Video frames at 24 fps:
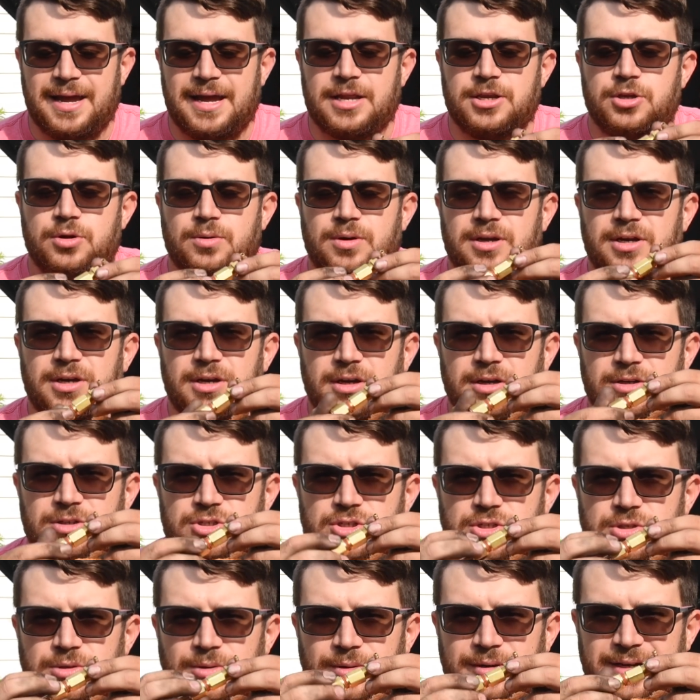and you can
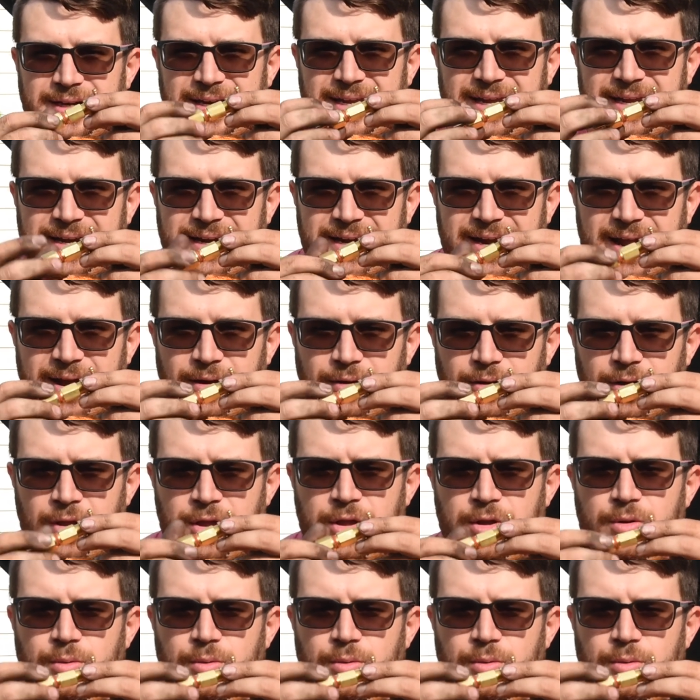screw it in and out.